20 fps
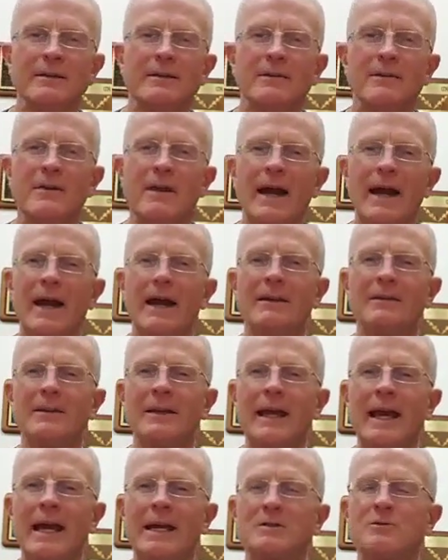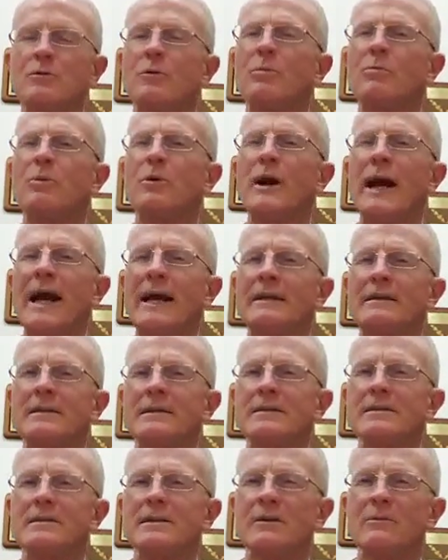that the actual
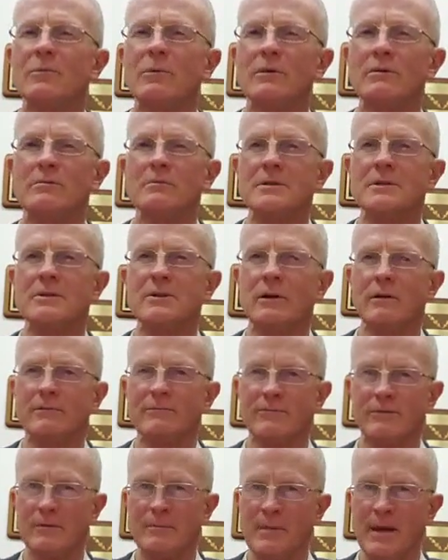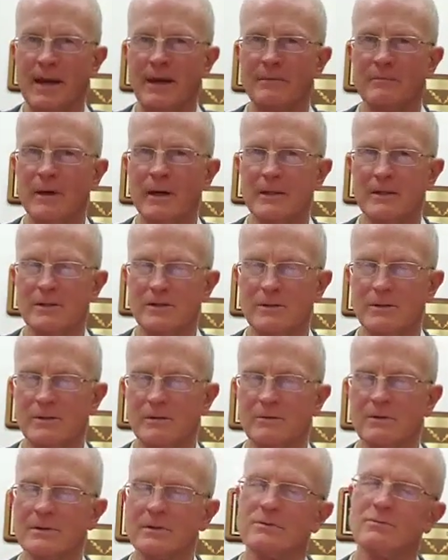practice that will result from that by the
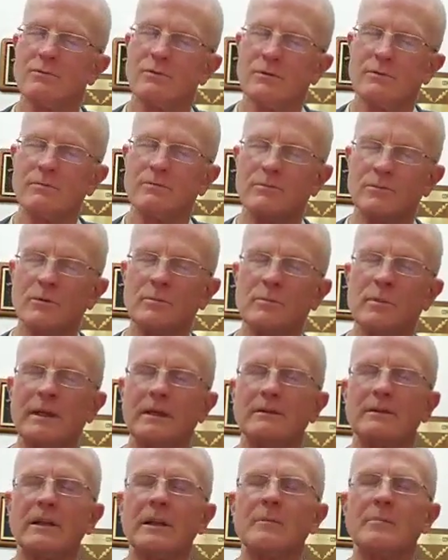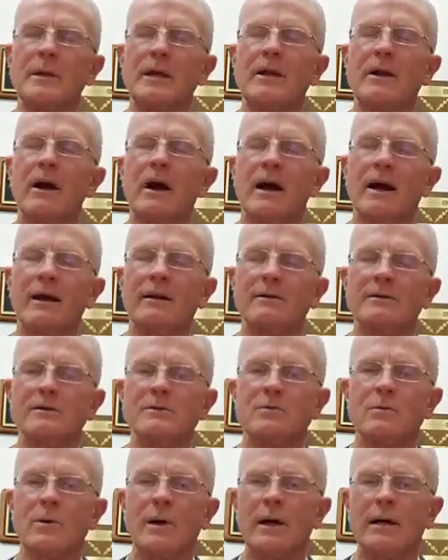students will be a little bit higher
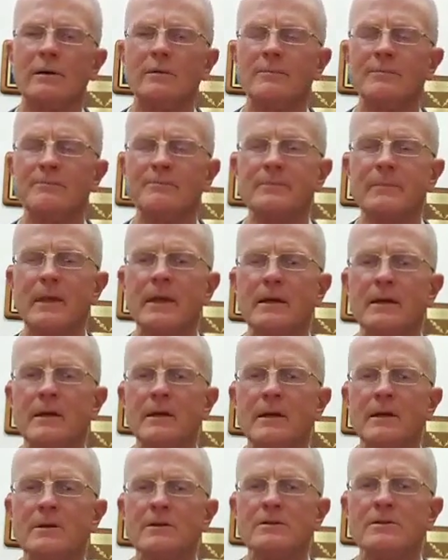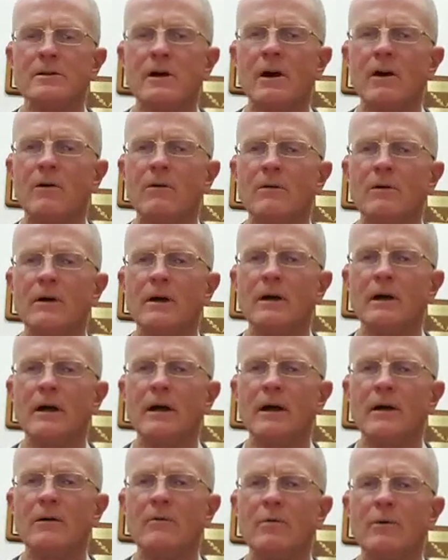as well. So
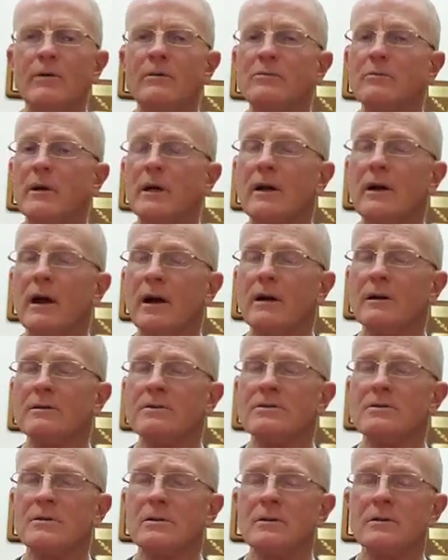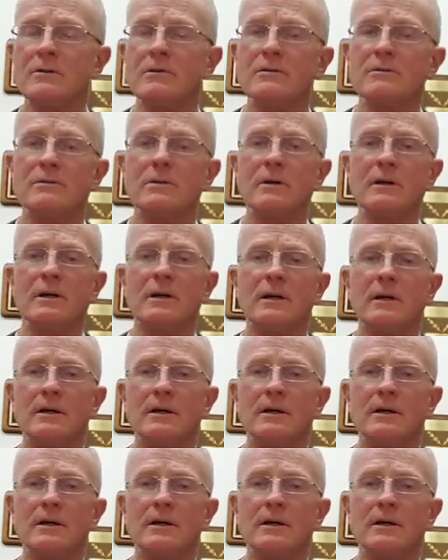with regard to